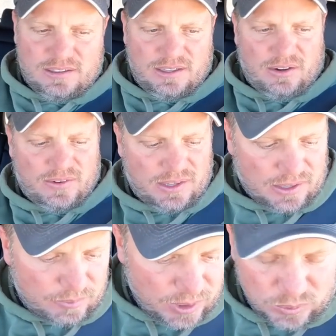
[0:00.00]
I don't know
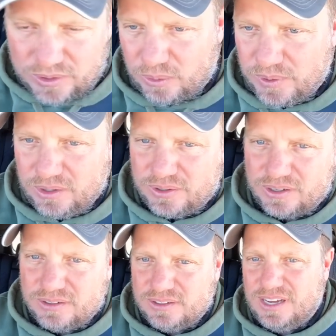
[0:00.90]
anything. I'm gonna roll the window
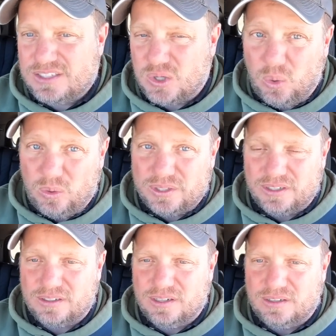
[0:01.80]
here. It's cold
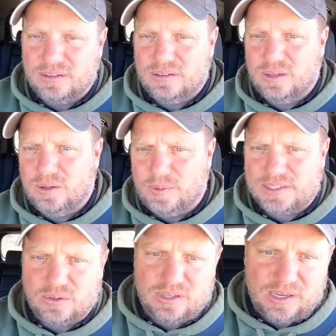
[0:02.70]
here in, in New
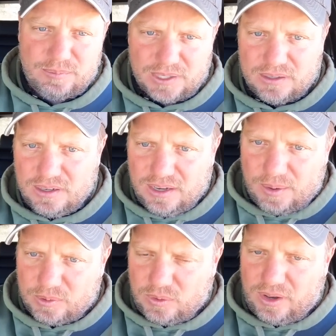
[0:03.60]
Mexico today, but I'm
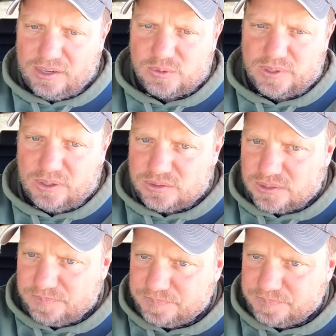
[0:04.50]
gonna roll on these windows.